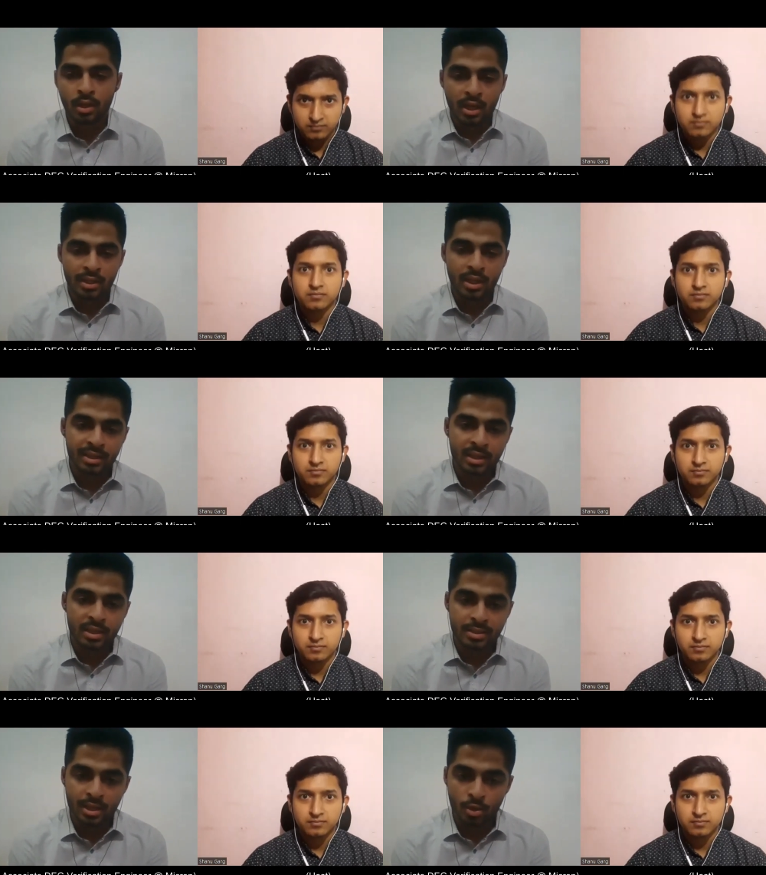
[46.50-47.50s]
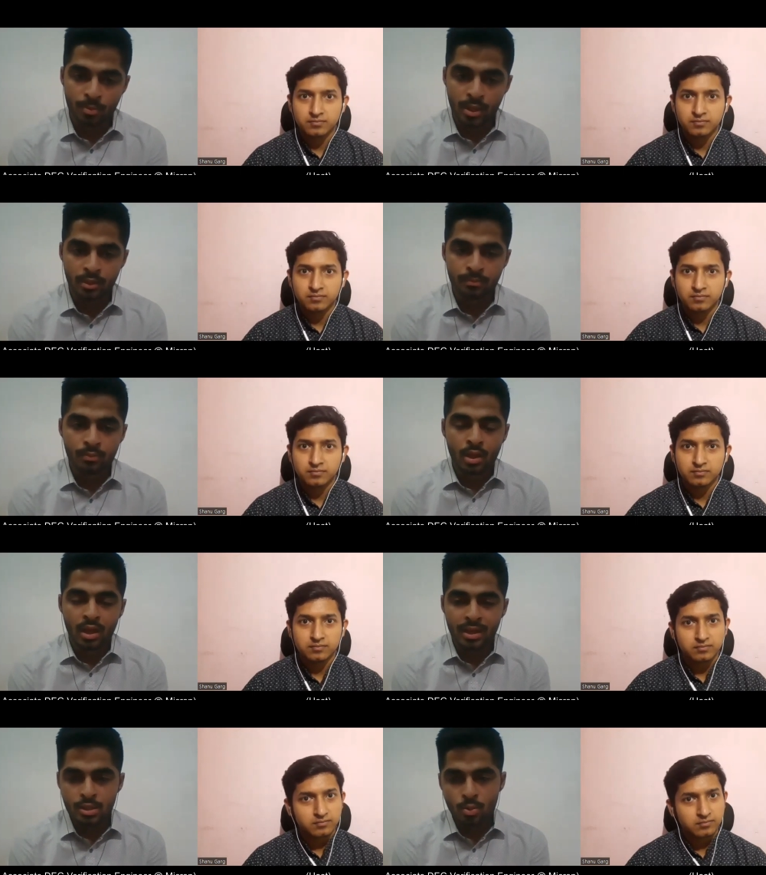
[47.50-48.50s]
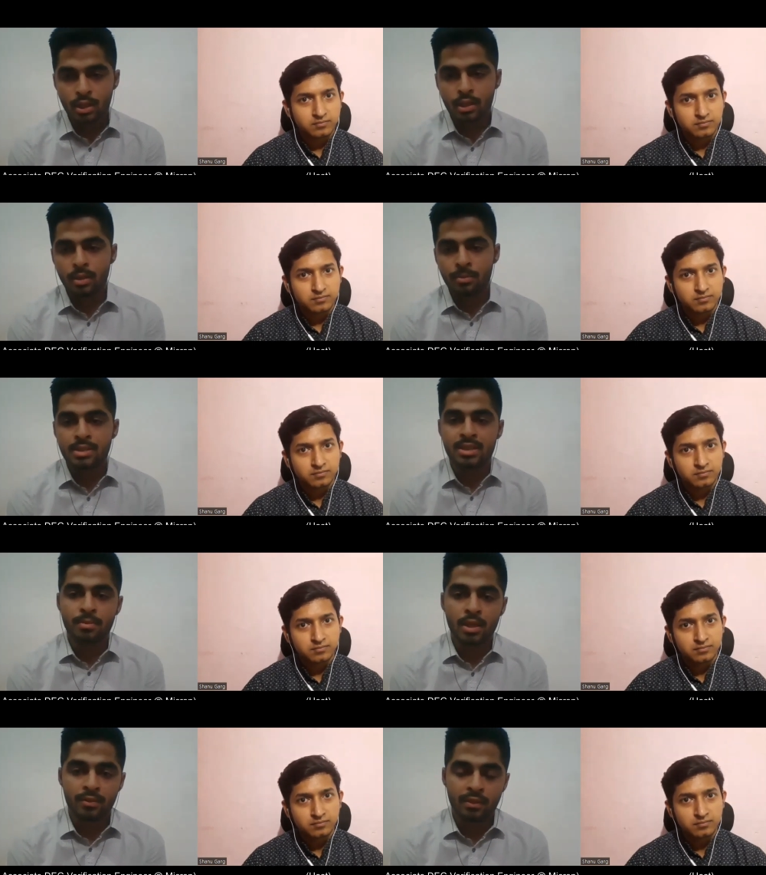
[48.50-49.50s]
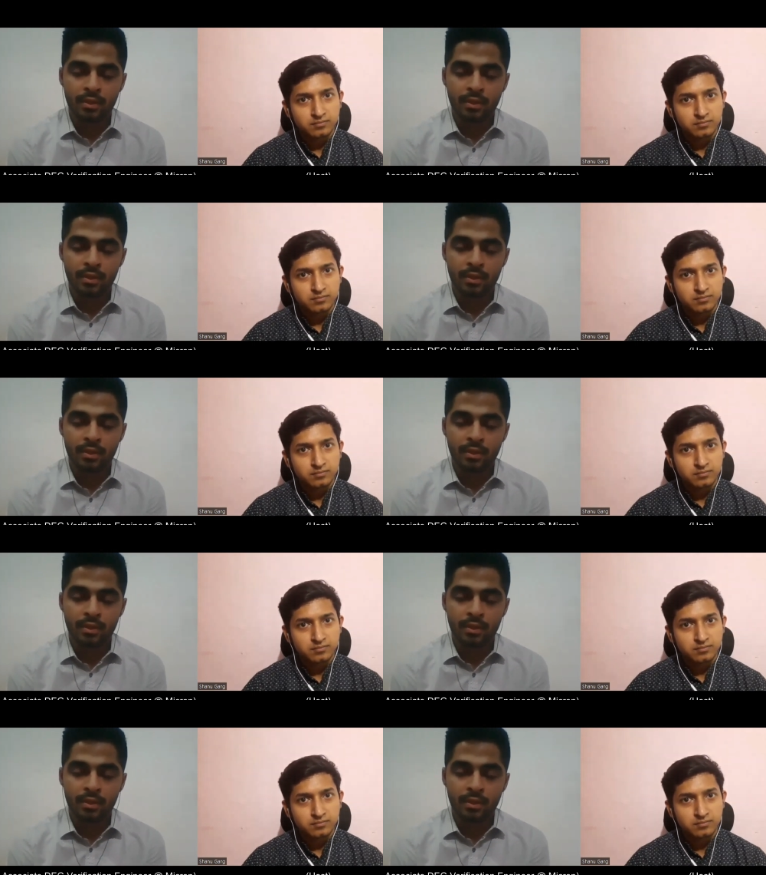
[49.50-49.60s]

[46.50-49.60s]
Speaker 1: in the RTL design domain. It is quite a bit similar with the